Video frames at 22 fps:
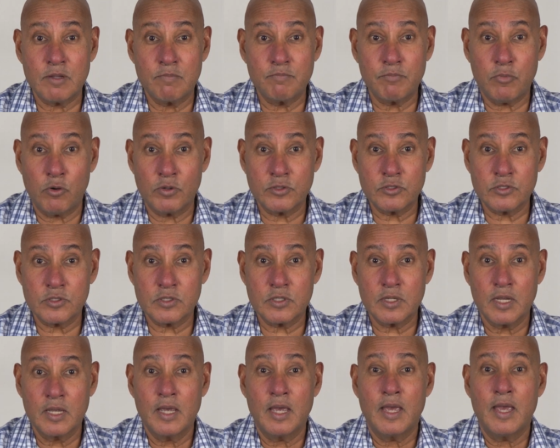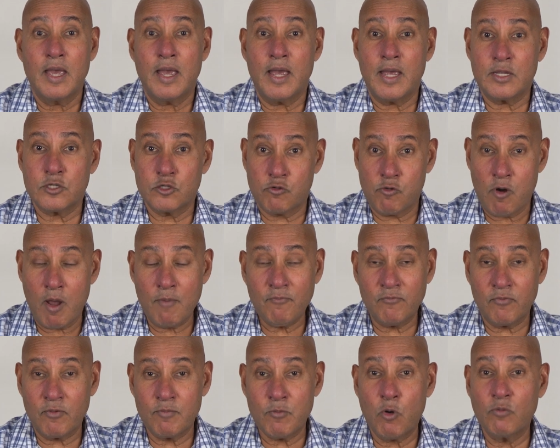imports has
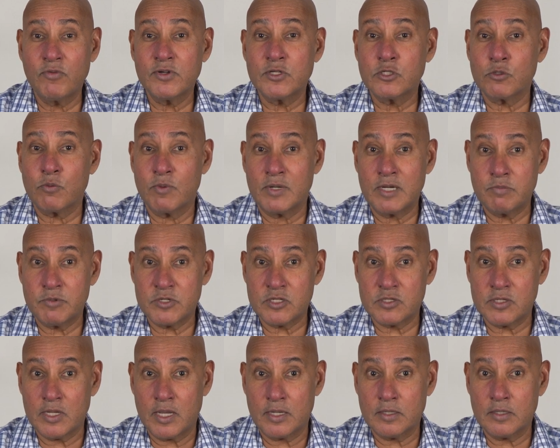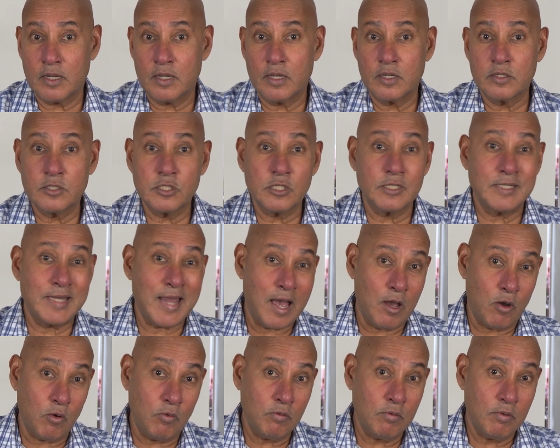dropped from over 20% to
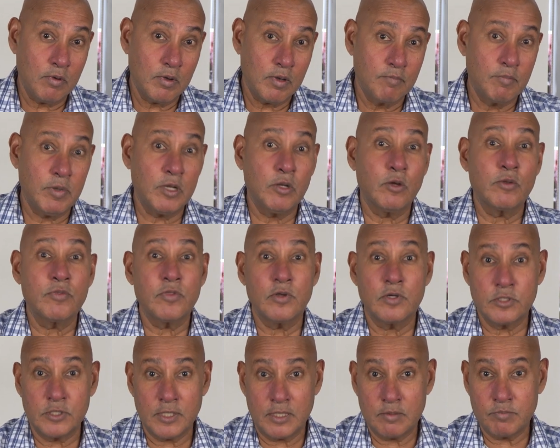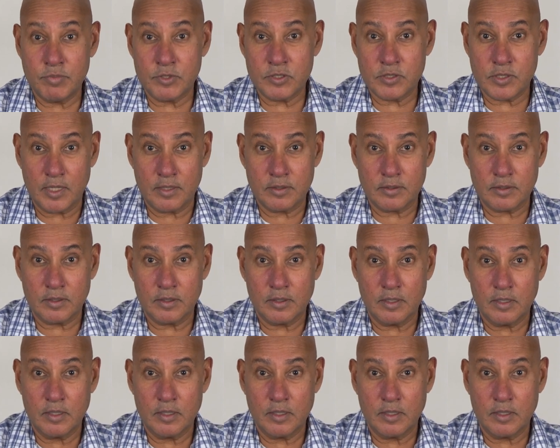now below 13%.